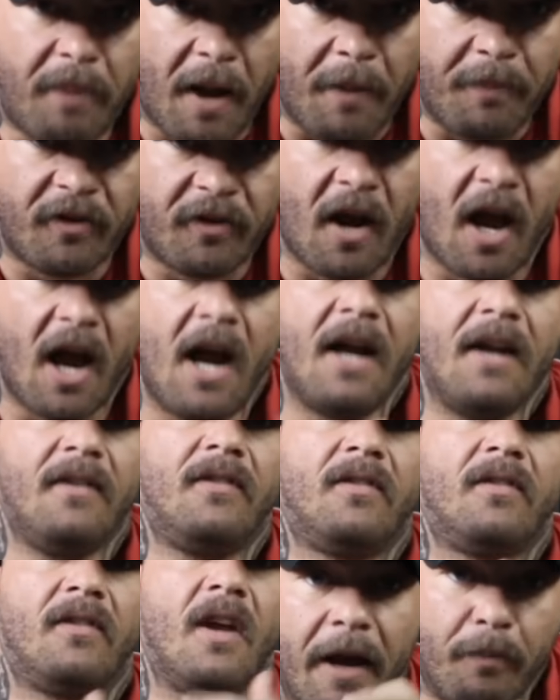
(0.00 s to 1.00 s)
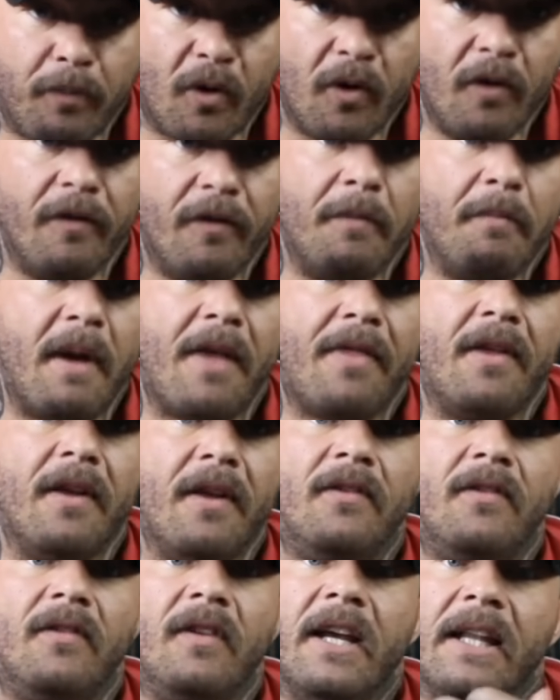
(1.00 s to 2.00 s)
peptides, and proven
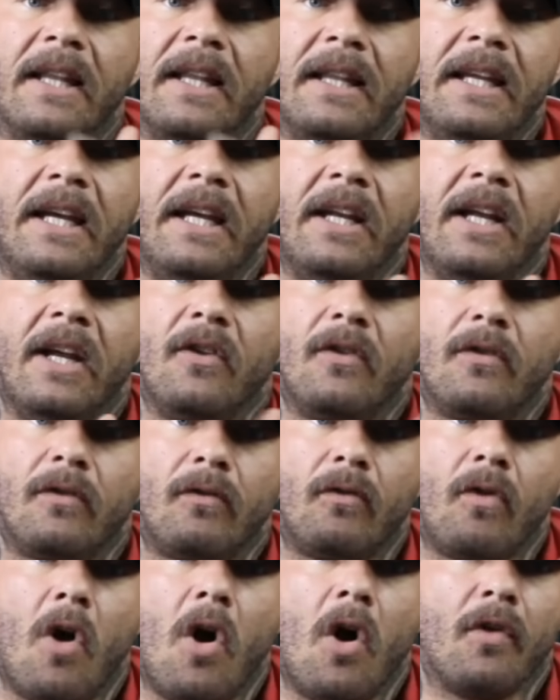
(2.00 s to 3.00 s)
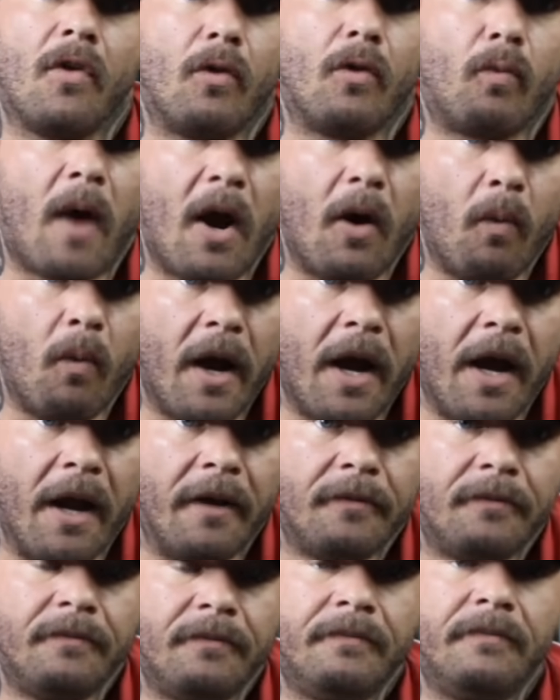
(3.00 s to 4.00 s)
methods to get lean and strong the right way.
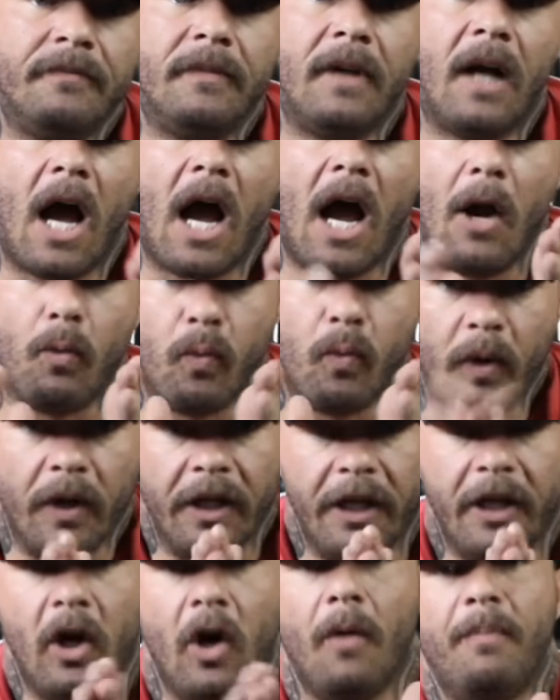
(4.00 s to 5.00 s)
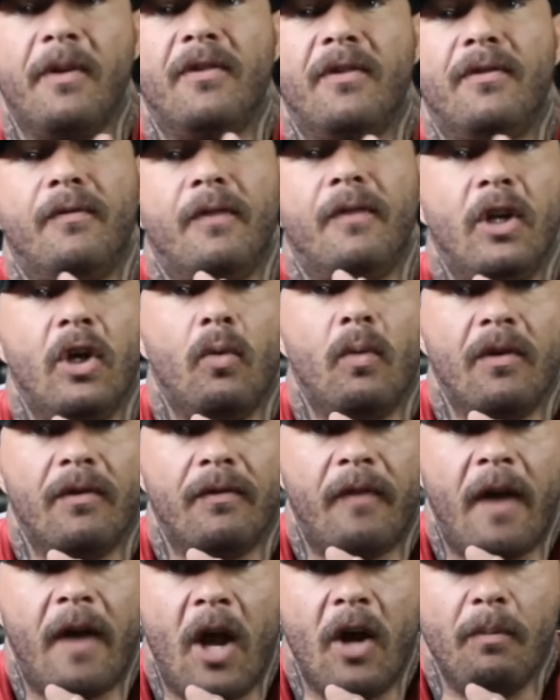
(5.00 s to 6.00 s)
I really hope this video was
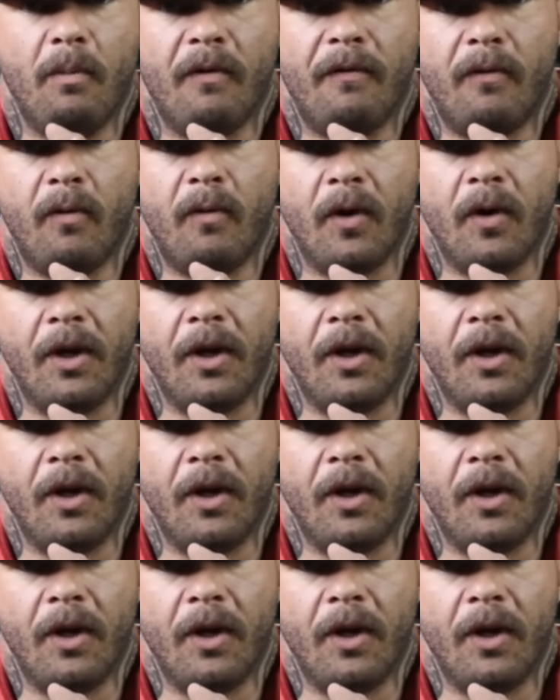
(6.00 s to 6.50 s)
valuable for